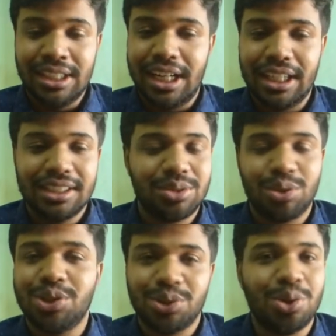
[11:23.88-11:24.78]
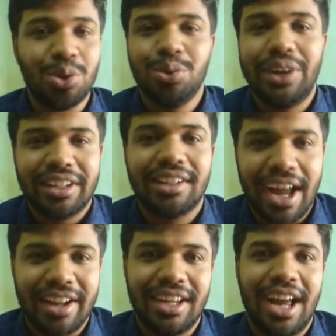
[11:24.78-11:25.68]
I just wanted to know who read the
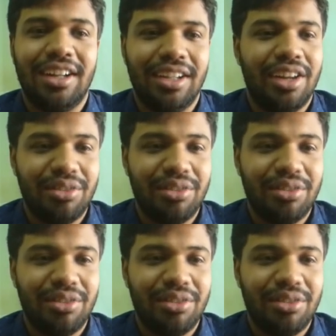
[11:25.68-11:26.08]
diary, and